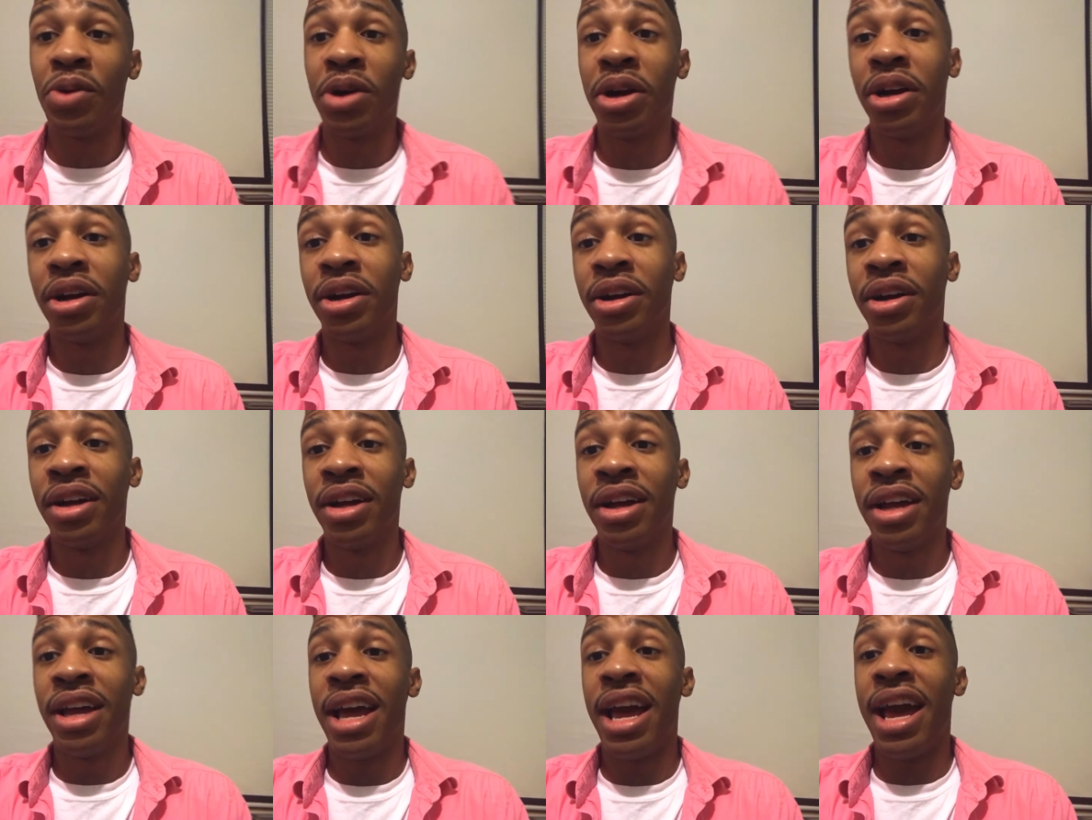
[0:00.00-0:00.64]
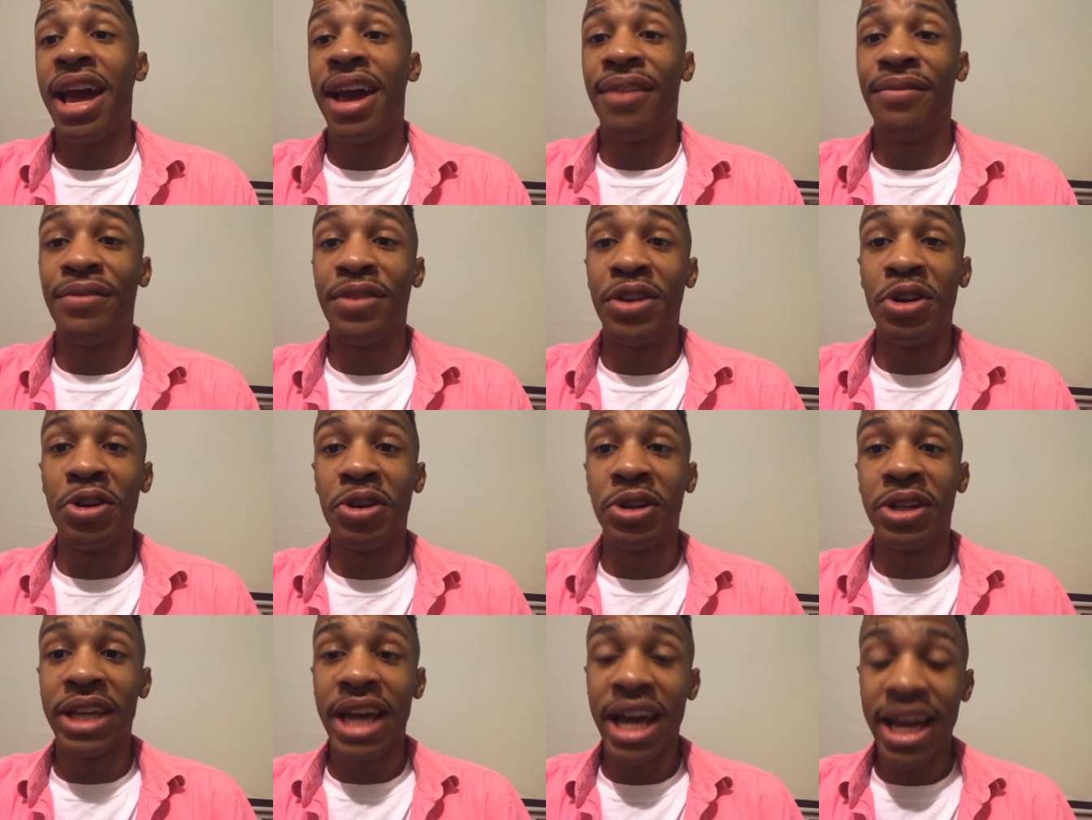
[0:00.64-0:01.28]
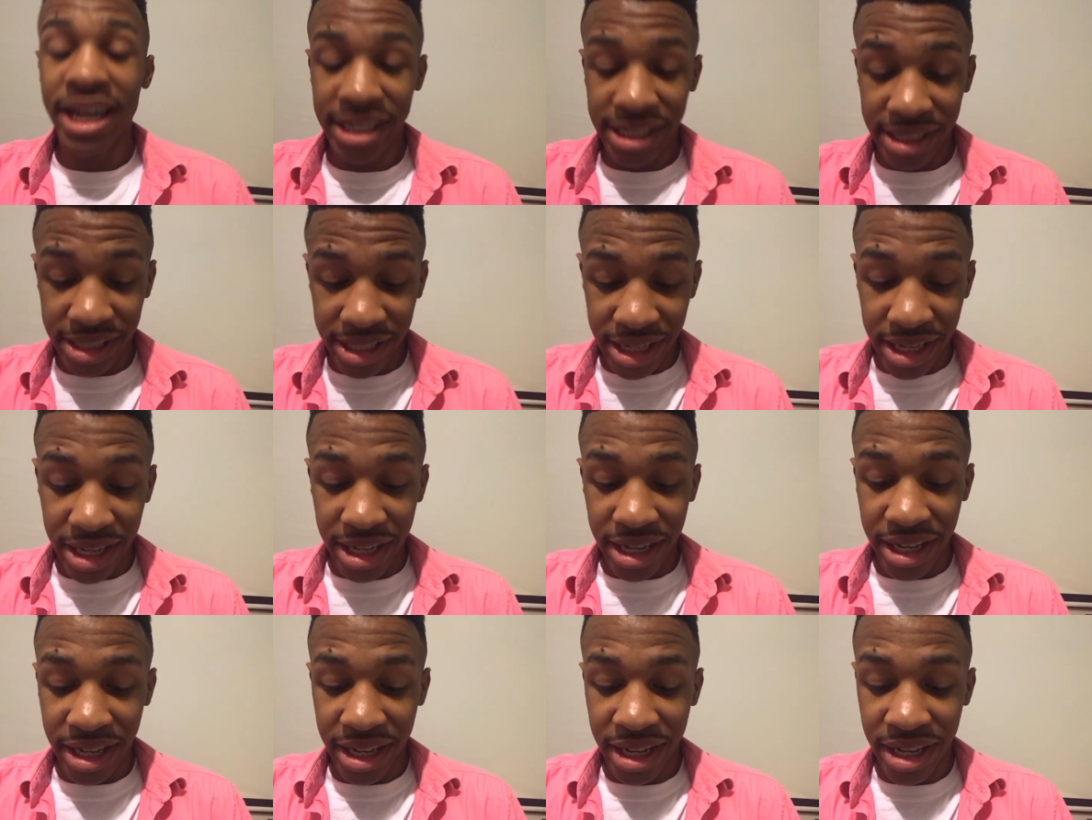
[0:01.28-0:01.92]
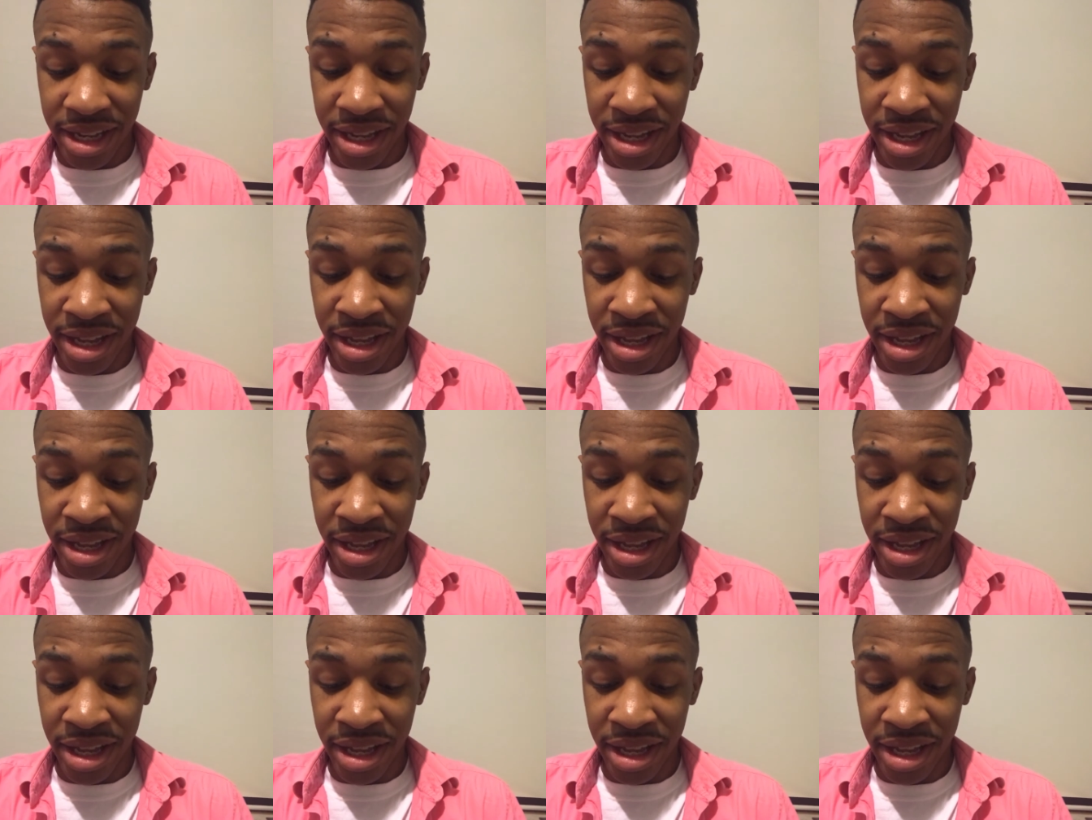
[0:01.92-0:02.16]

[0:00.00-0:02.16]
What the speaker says: where if you're texting